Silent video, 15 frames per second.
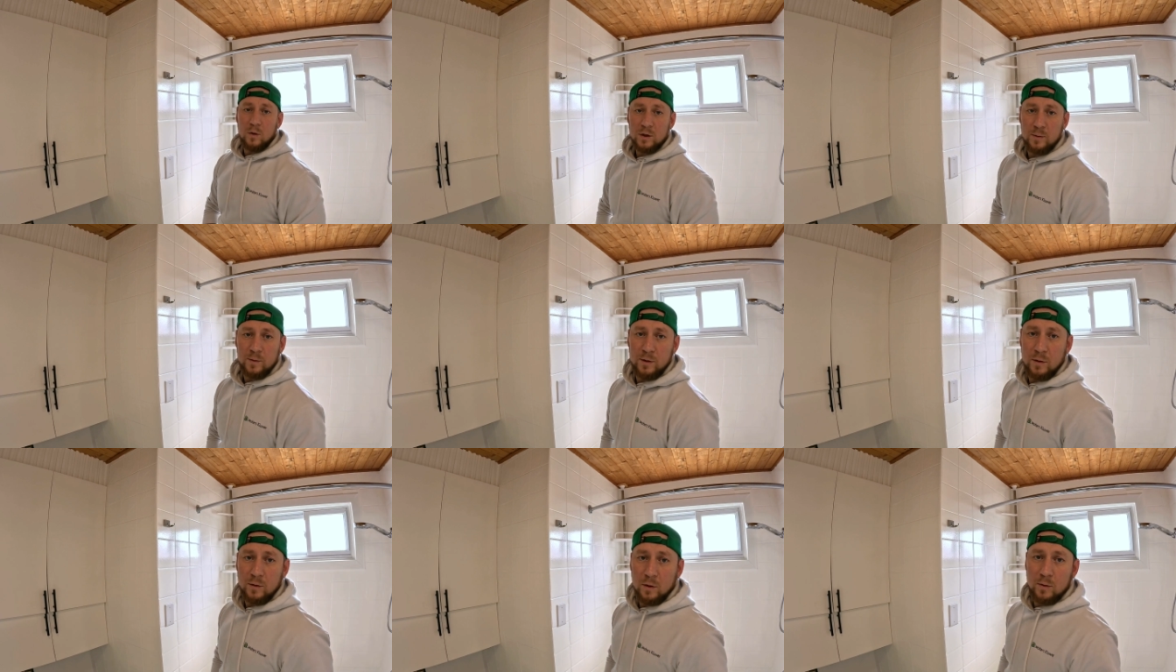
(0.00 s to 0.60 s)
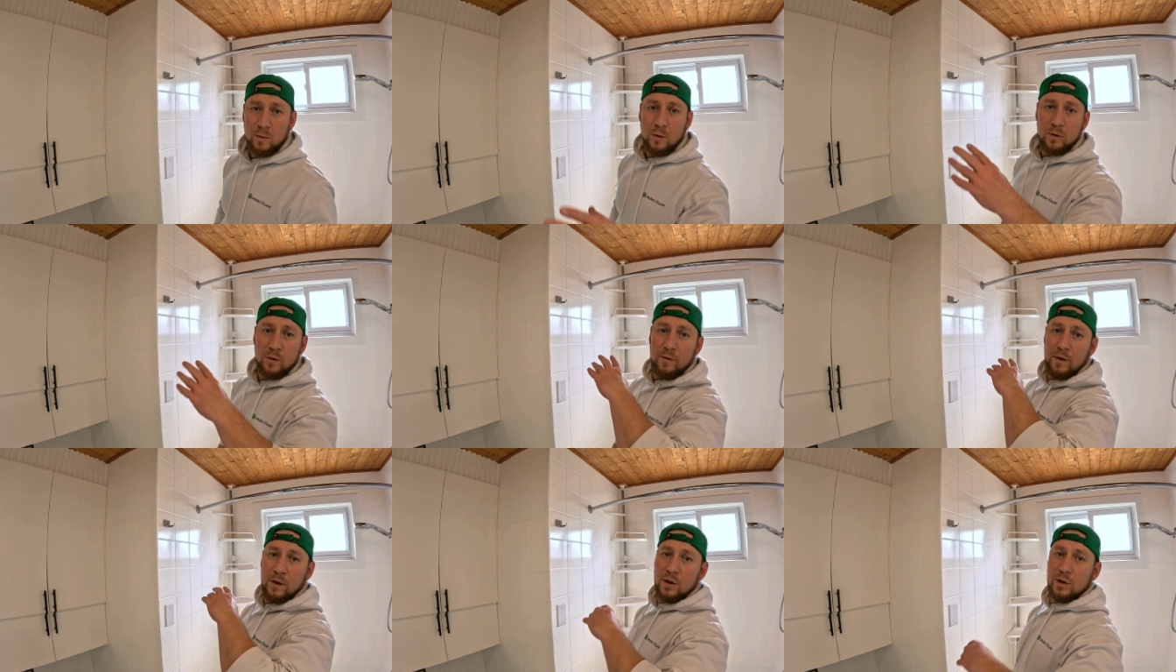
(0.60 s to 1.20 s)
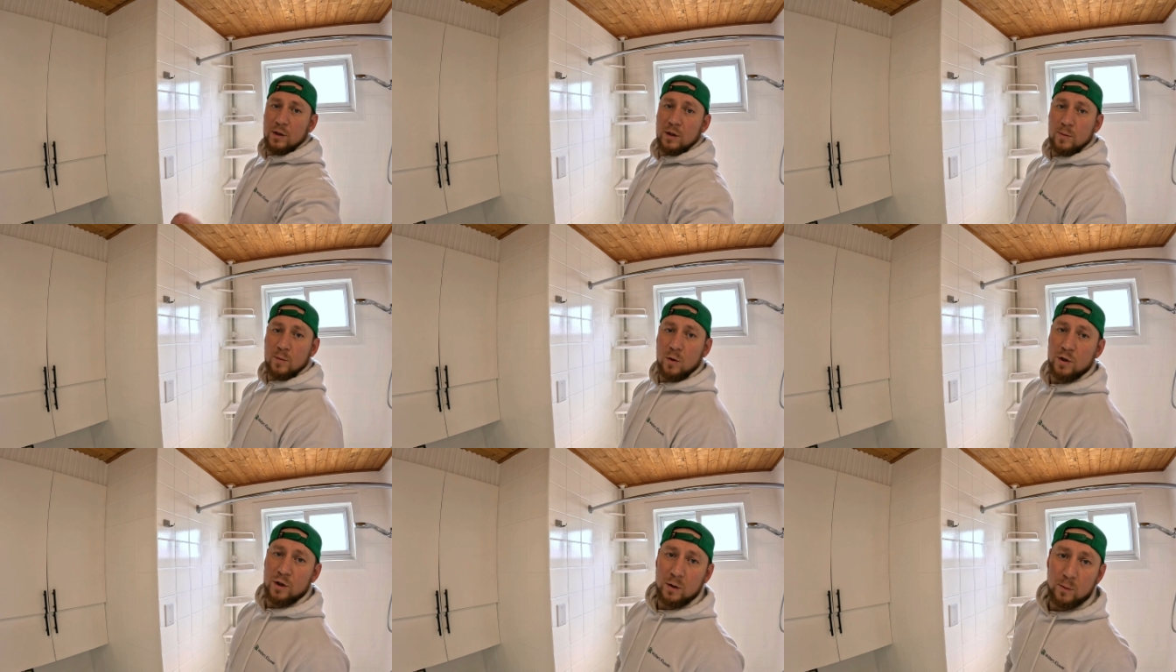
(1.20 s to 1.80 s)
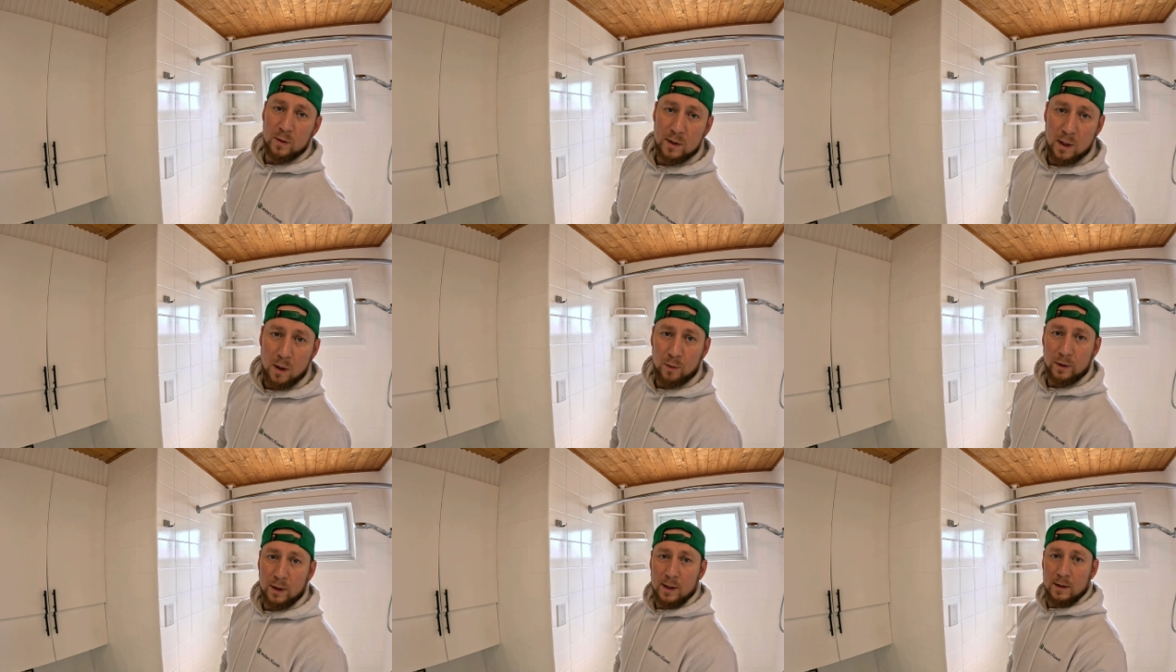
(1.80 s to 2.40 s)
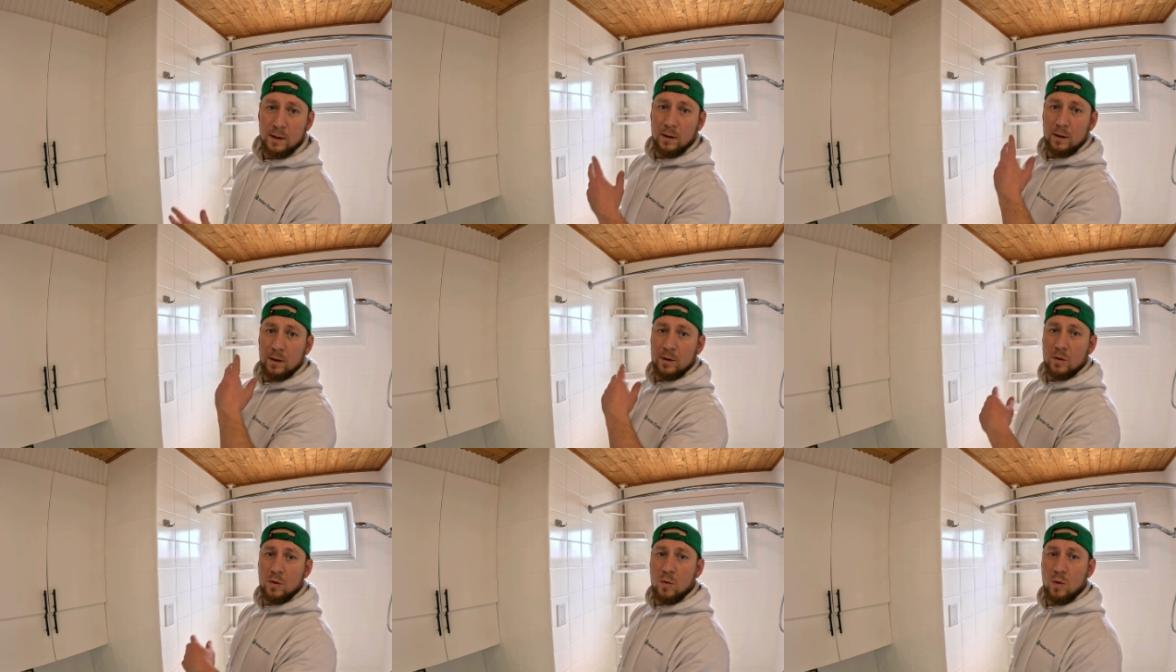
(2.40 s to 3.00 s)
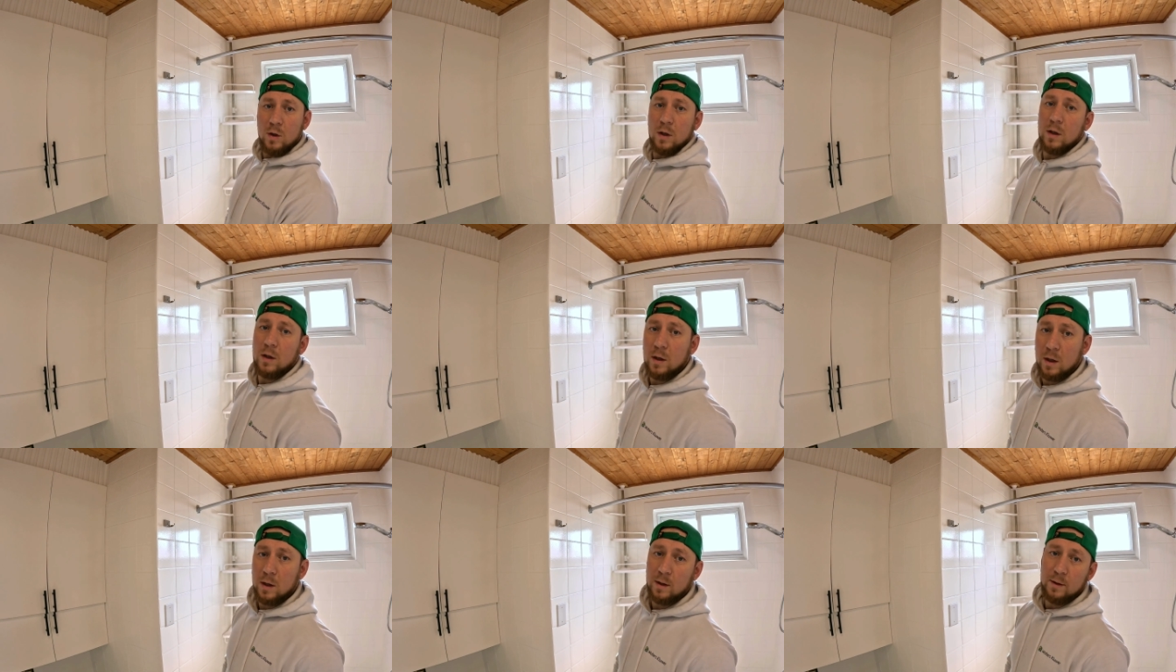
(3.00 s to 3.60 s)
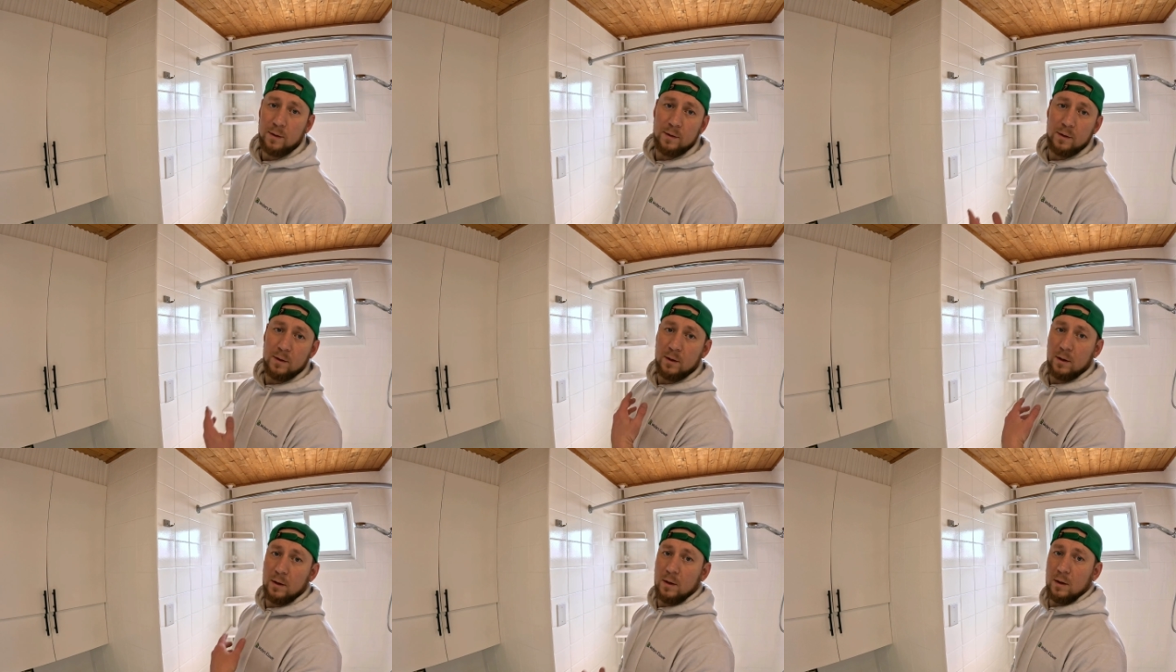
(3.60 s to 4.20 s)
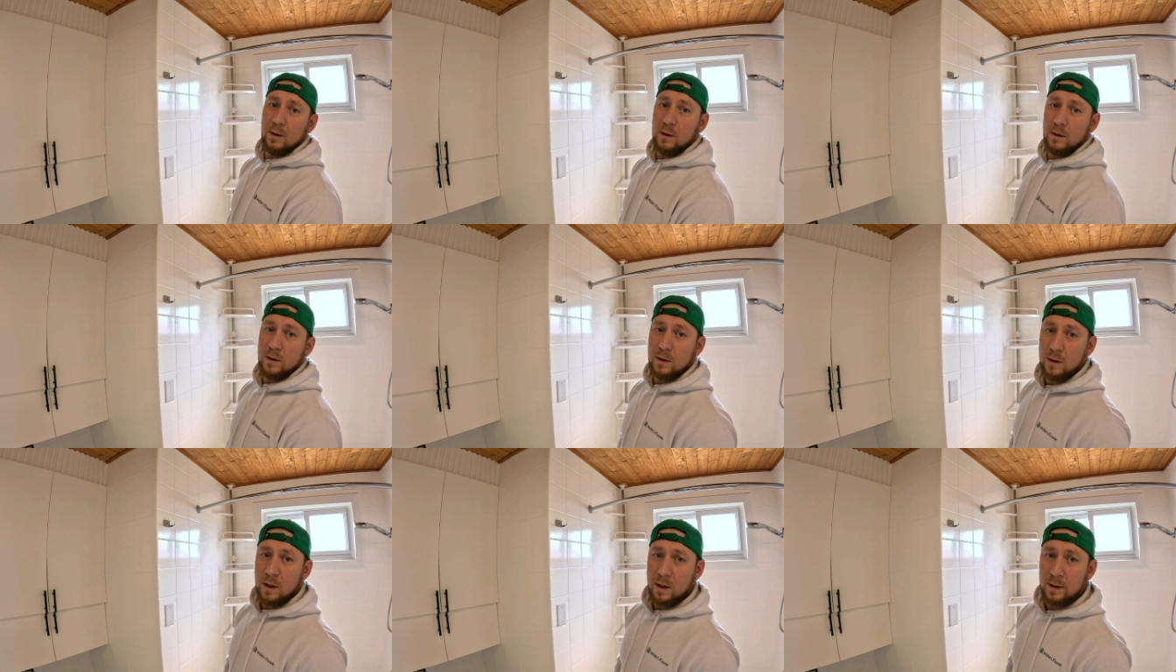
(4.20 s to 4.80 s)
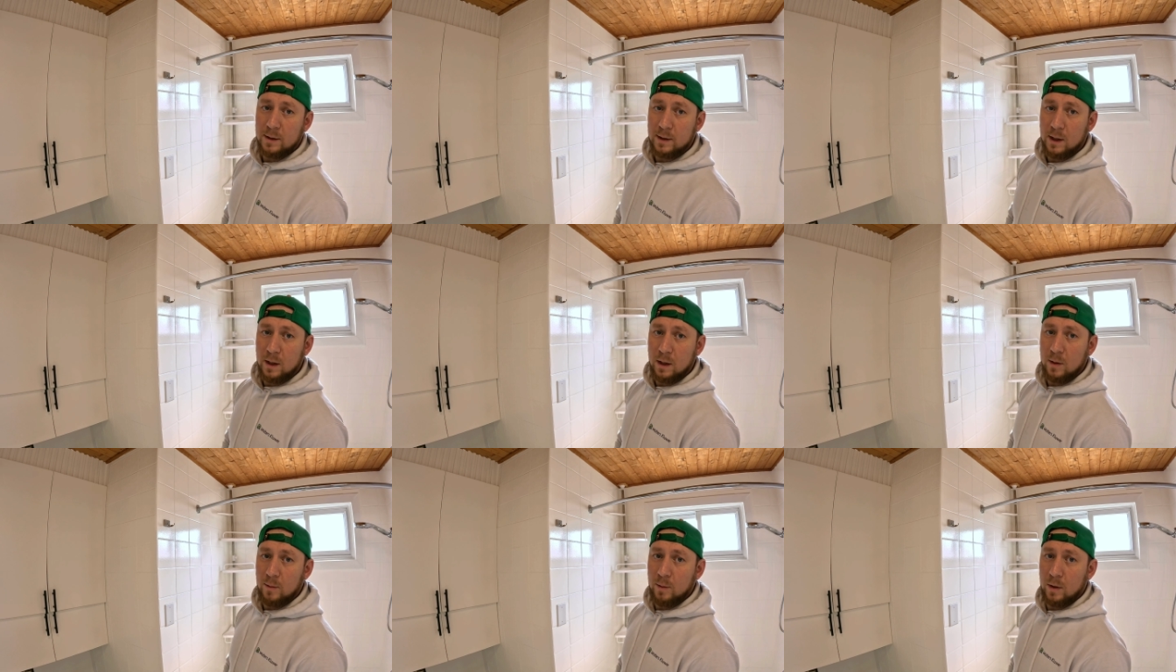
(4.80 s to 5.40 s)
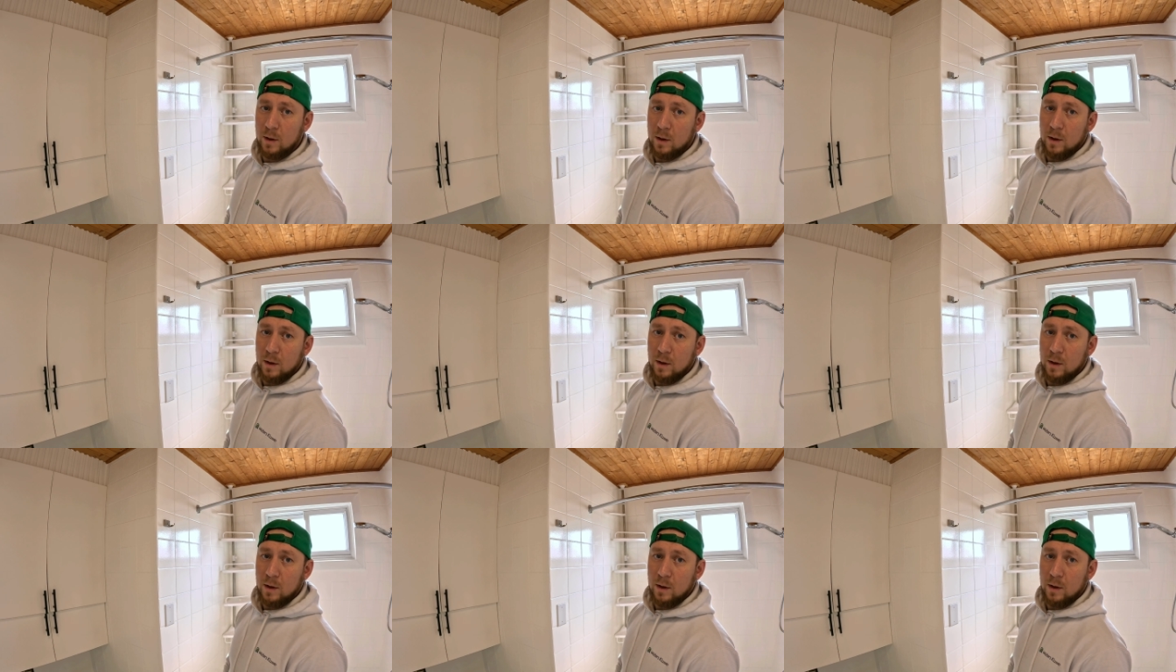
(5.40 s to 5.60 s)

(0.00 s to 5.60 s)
course, we do not want to finish this project without testing this hook and this entire setup.